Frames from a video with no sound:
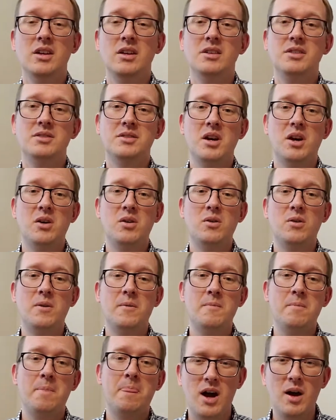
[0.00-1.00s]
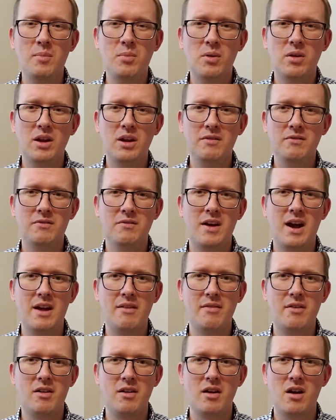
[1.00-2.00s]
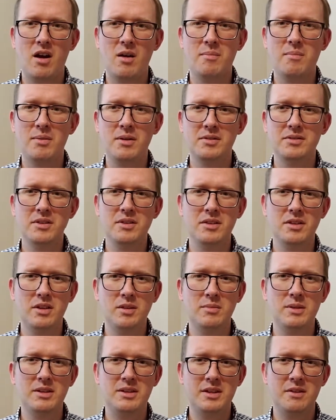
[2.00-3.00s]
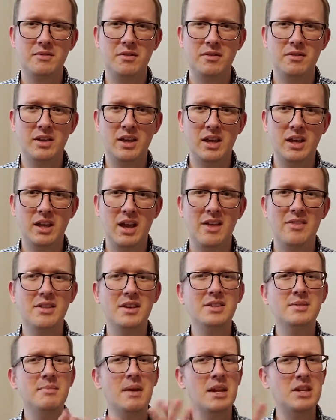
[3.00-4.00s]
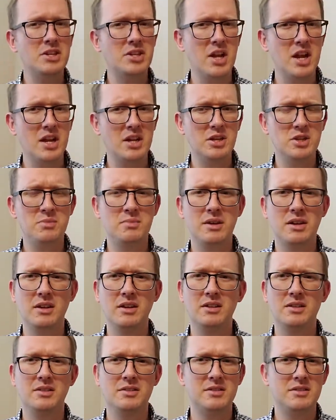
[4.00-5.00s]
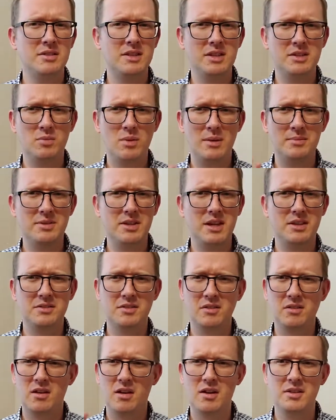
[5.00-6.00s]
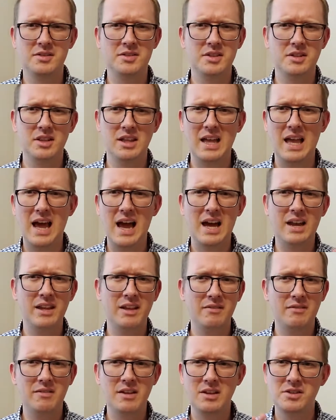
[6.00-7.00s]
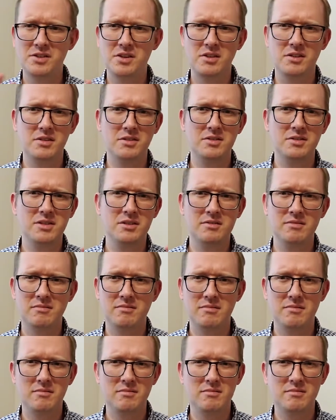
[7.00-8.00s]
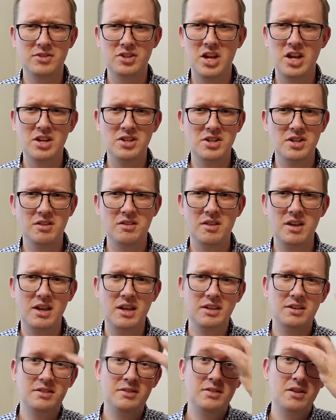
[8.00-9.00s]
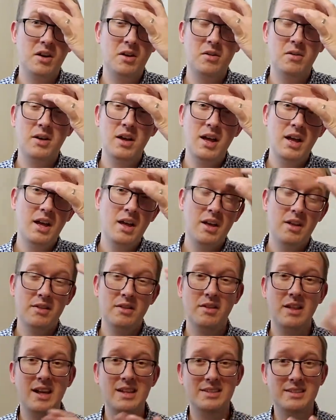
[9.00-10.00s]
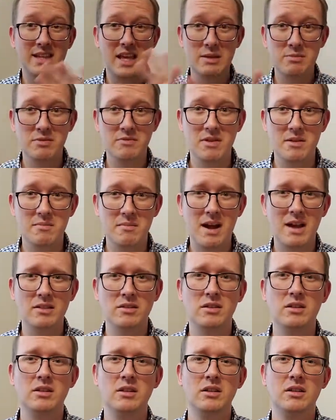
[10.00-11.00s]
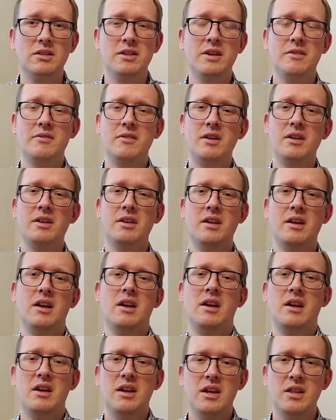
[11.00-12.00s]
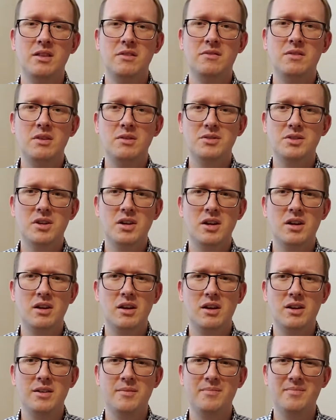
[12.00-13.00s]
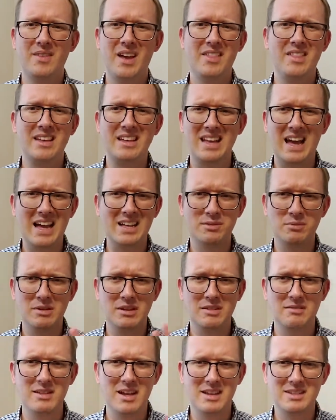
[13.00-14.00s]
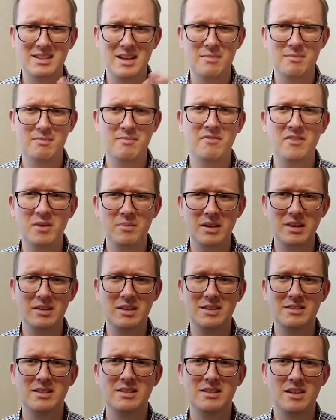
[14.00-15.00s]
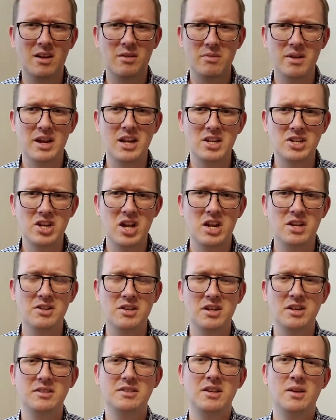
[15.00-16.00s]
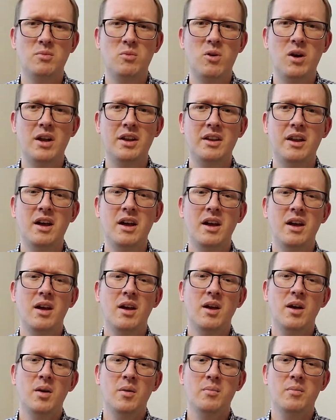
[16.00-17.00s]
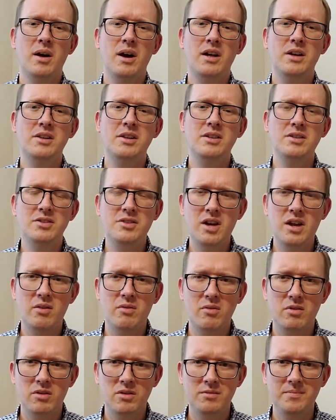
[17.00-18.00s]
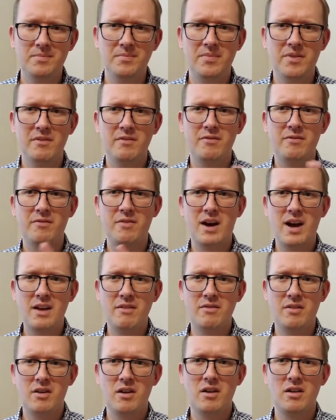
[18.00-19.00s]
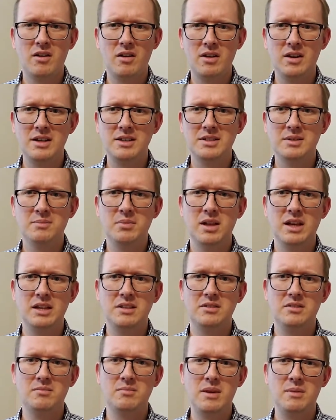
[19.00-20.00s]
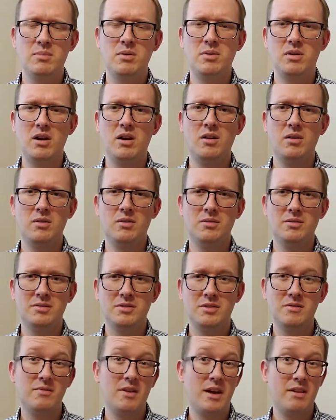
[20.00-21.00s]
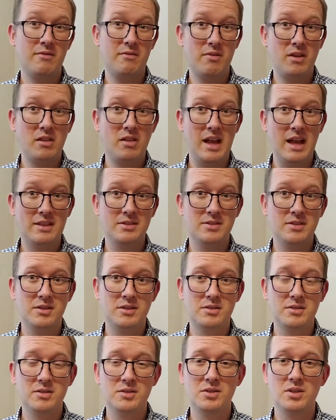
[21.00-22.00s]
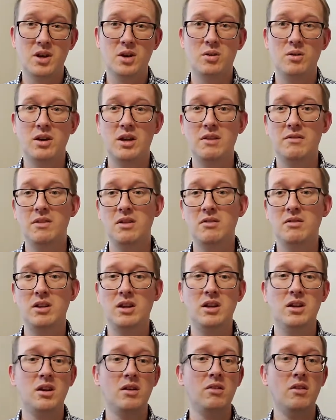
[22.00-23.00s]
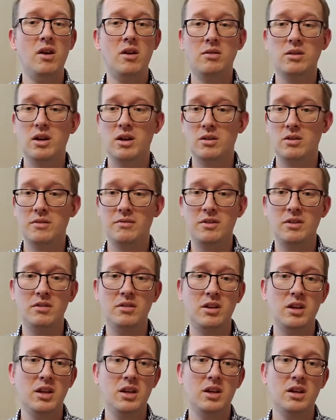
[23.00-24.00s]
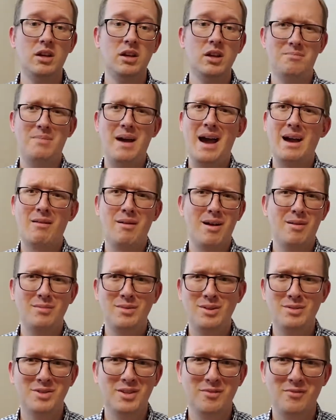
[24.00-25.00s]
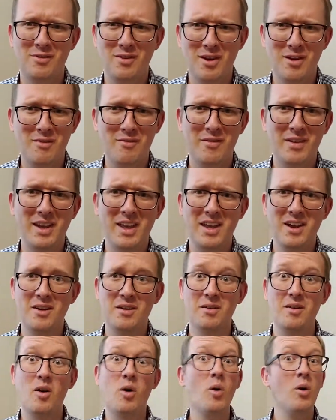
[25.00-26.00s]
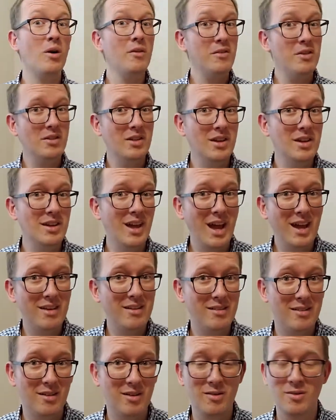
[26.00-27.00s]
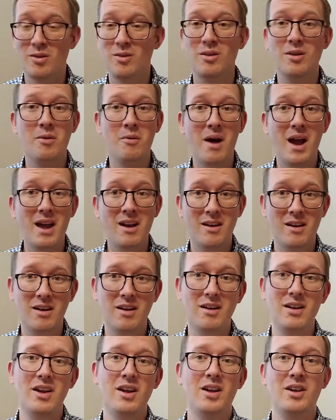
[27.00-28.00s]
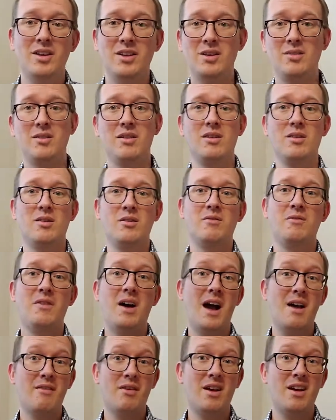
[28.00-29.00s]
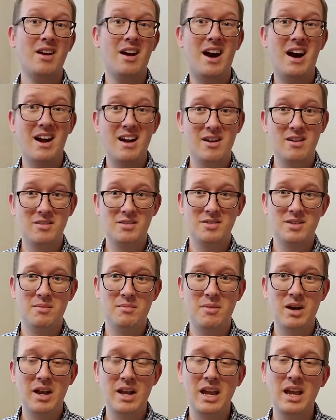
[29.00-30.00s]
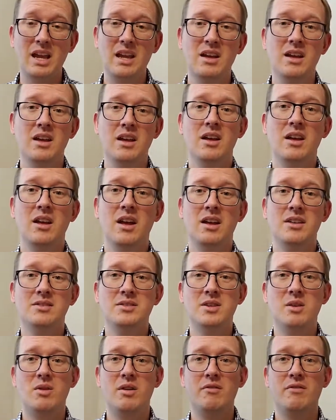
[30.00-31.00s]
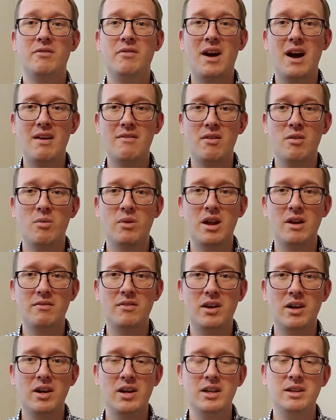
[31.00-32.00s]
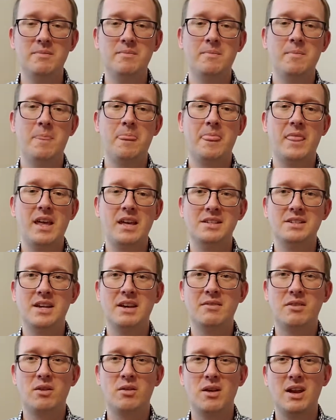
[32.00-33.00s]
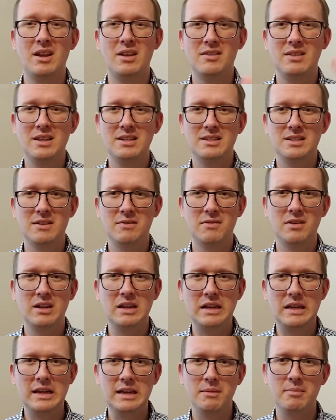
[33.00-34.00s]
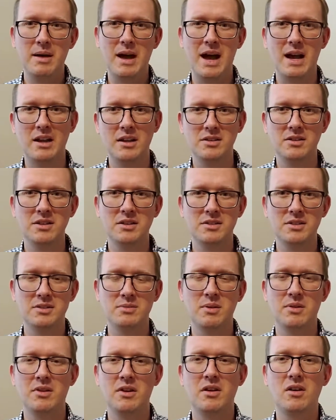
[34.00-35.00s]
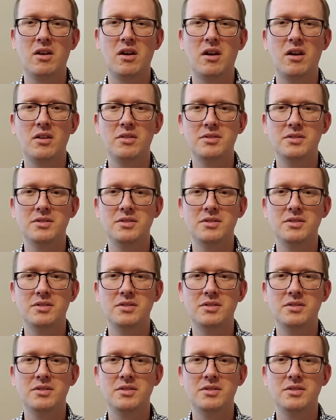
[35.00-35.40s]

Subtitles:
So Upwork and Fiverr are built a little bit differently, and this may change because these websites are constantly adding features and changing things. So the landscape of it might look a little different in the future. I think as I'm filming this, it's already changing somewhat. But in general, Fiverr is a place people go to find freelancers. So if you need a logo, if you need background music for your video, or if you need an editor or a writer, you can go to Fiverr and hire somebody. And so on Fiverr, what I've done is I've created these different gig packages, is what they're called.